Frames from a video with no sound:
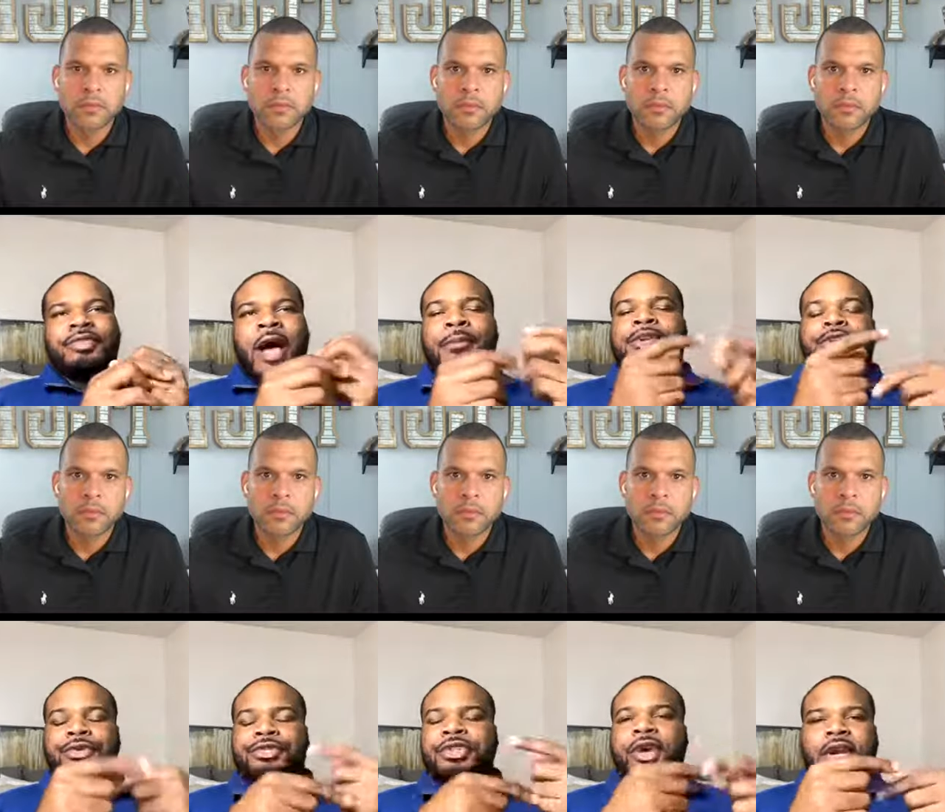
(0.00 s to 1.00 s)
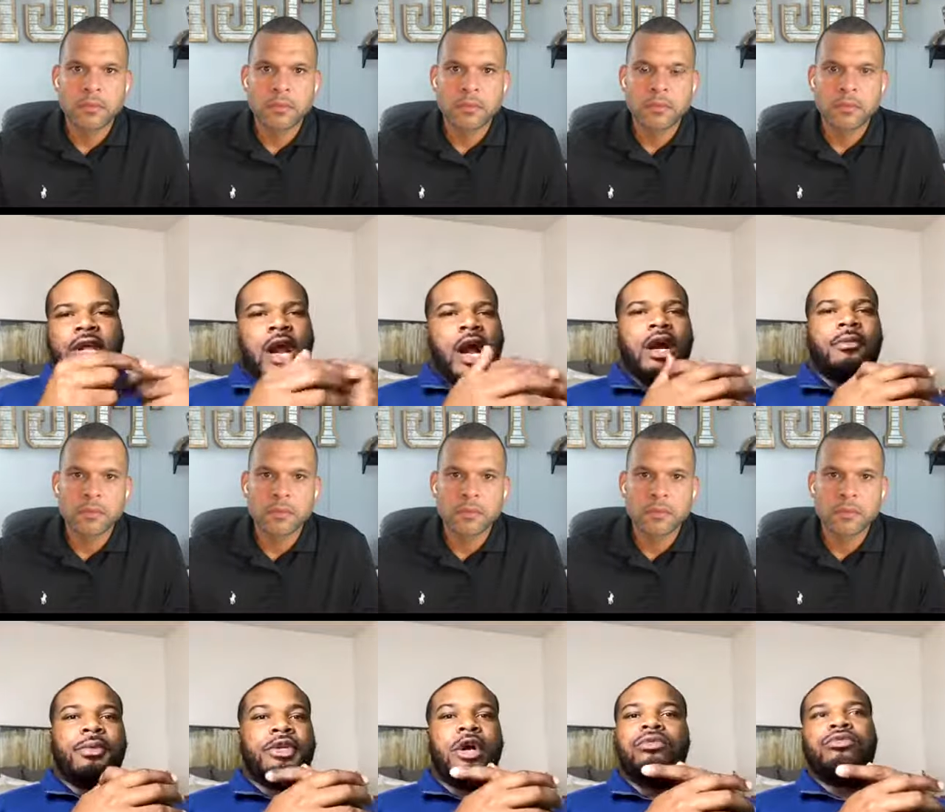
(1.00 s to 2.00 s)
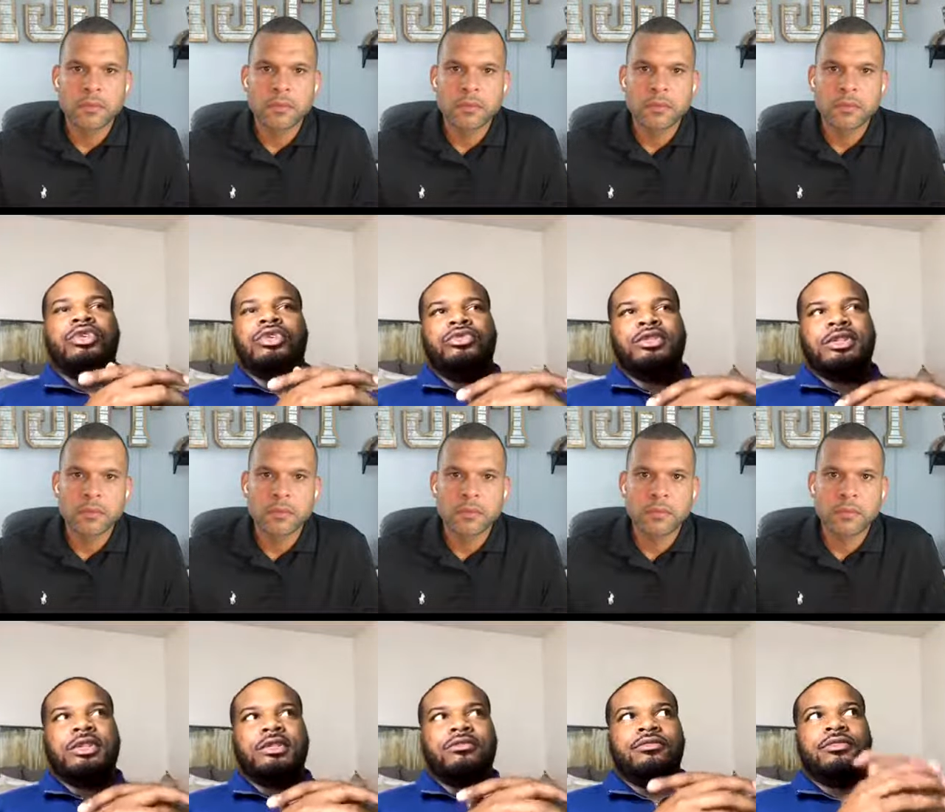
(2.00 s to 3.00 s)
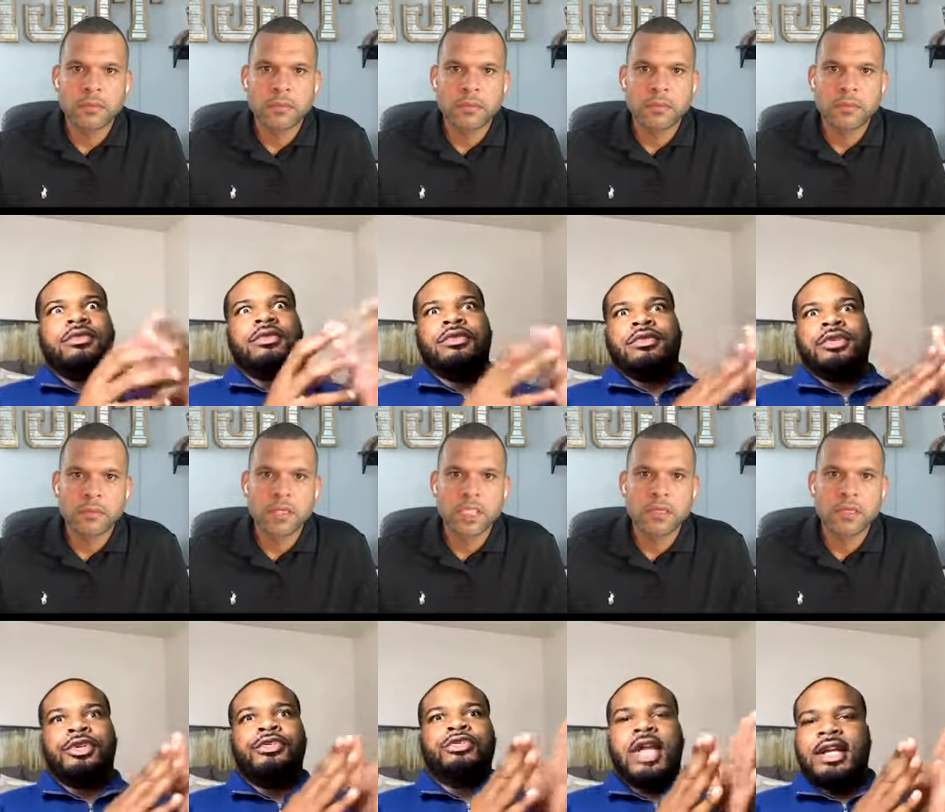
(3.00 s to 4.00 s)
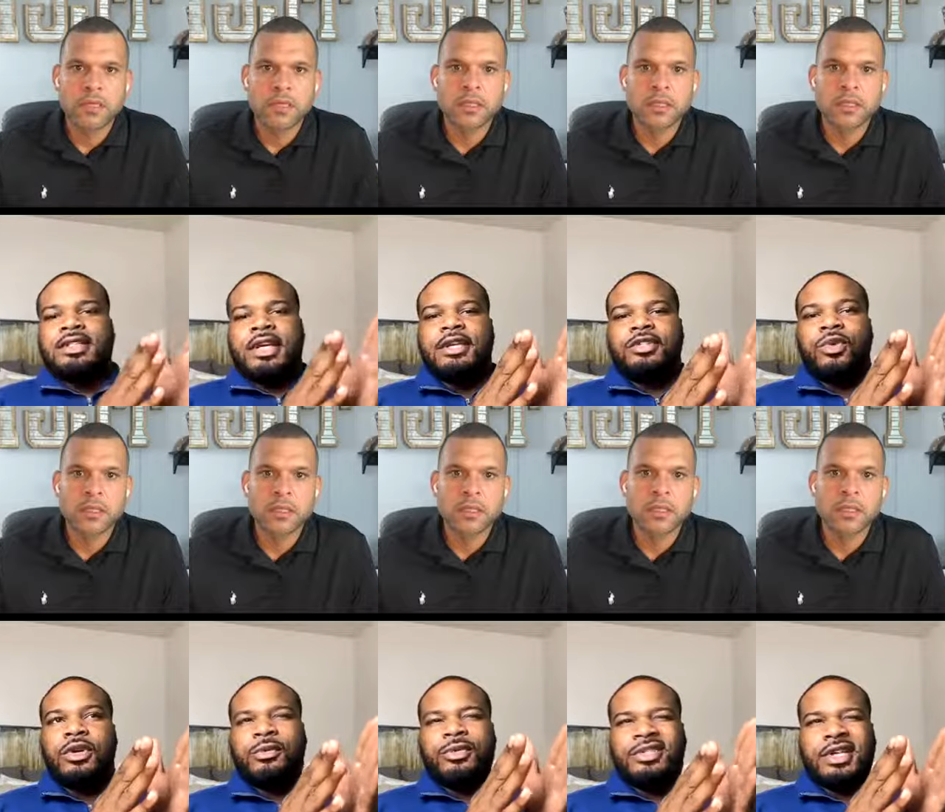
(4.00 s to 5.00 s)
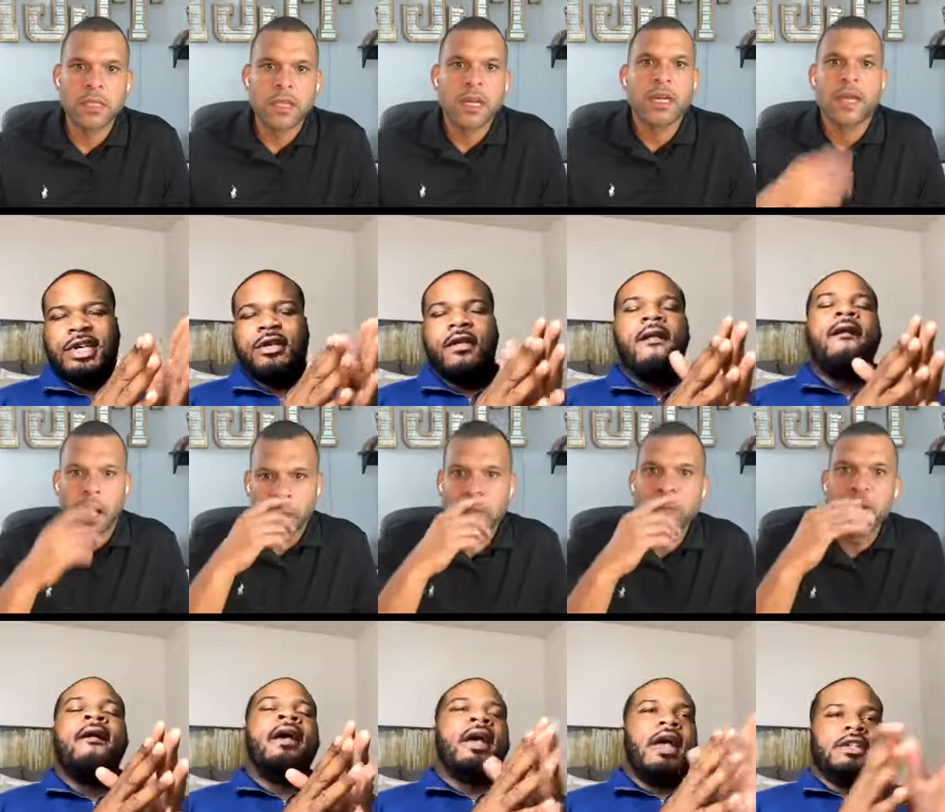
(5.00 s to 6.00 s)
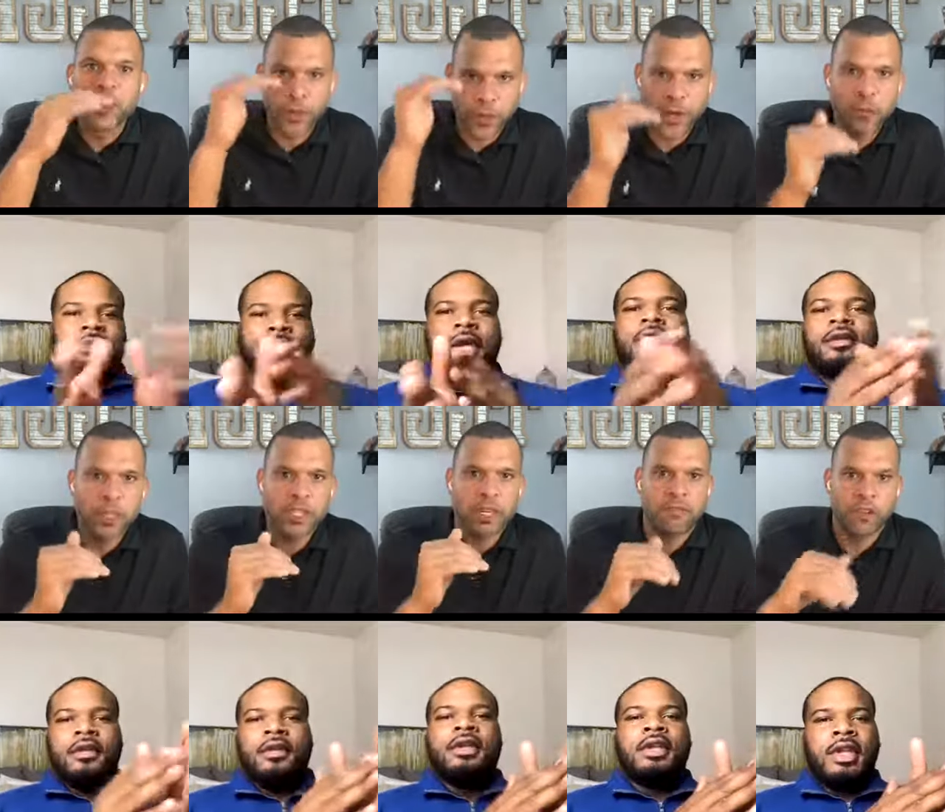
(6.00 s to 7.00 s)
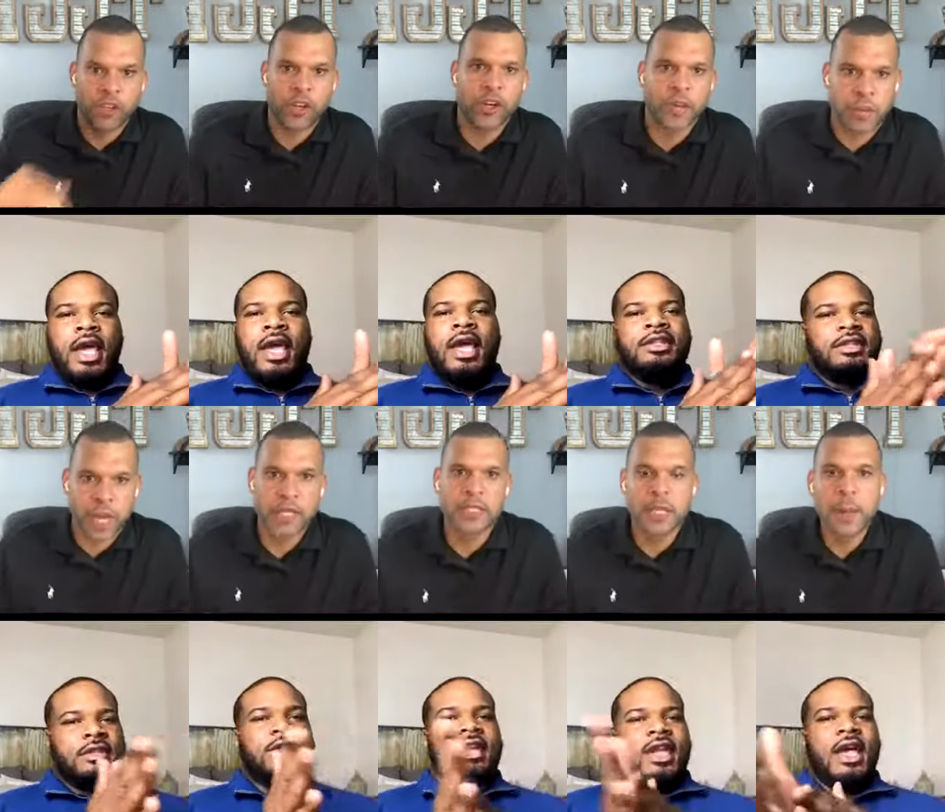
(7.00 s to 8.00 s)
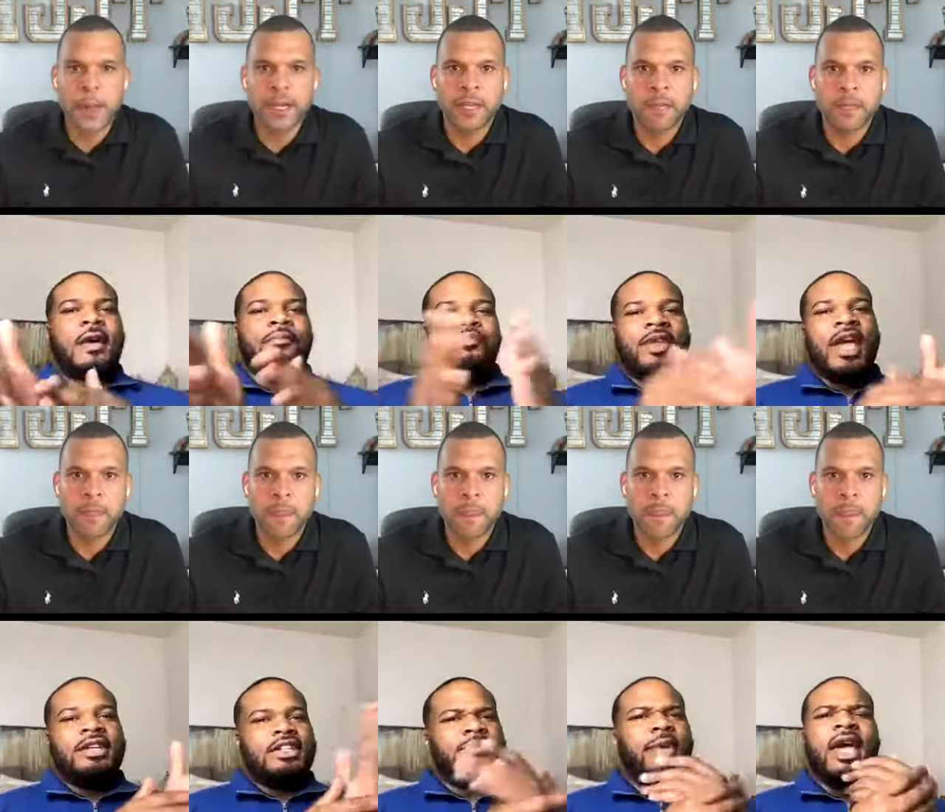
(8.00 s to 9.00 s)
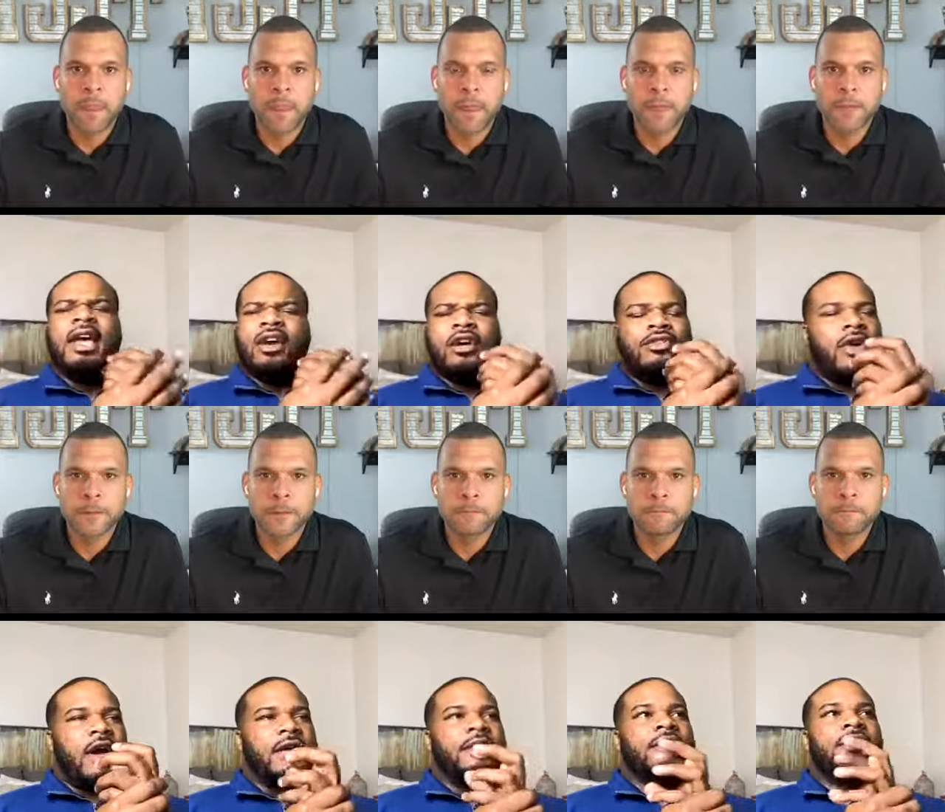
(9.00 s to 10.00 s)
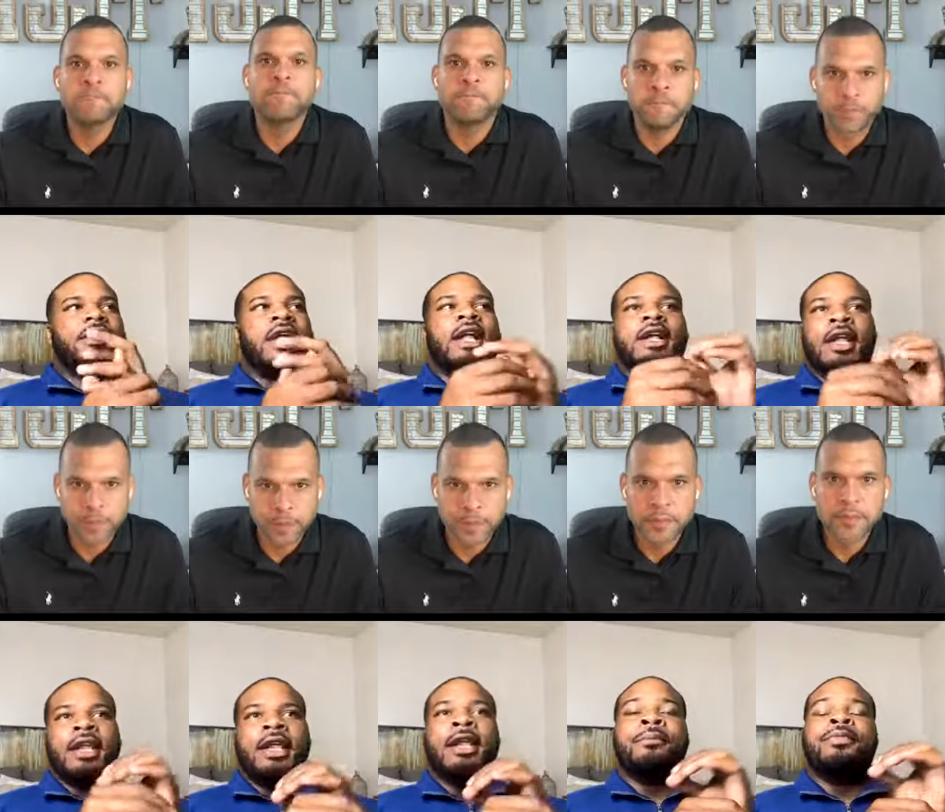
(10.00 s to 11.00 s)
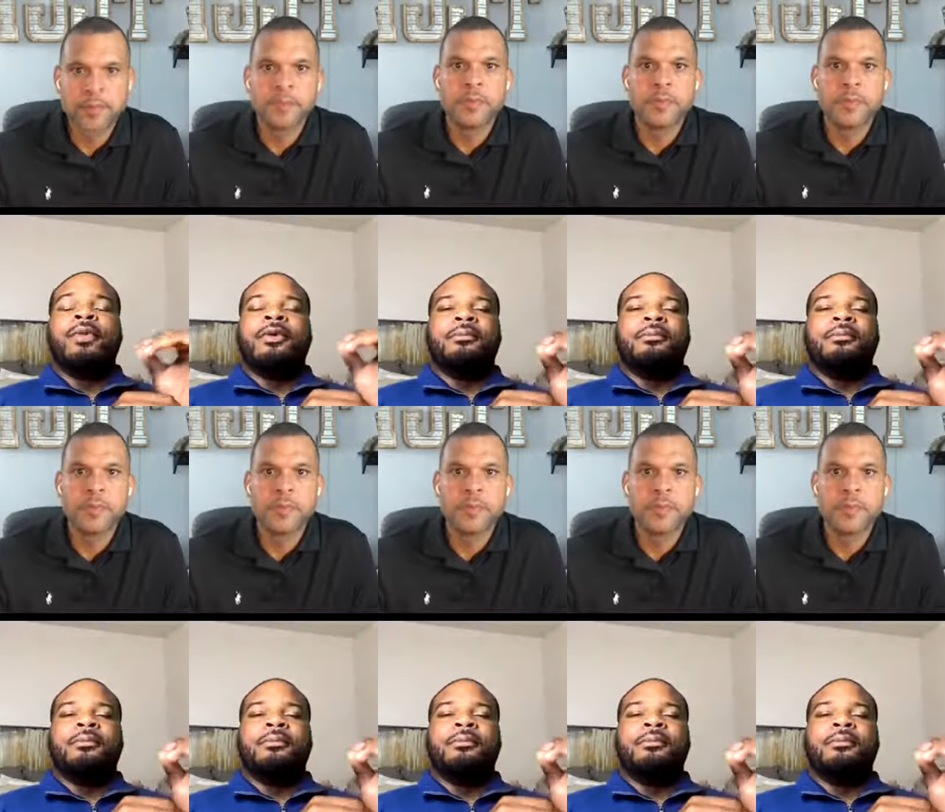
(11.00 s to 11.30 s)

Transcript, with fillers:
Speaker 1: I mean, use the credit card, but don't use it. Use like ten or twenty percent.
Speaker 2: Yeah, keep it under thirty percent for yeah. sure on the balance. Yeah, yeah. that limit.
Speaker 1: Just pay it off, right? Mm-hmm. in three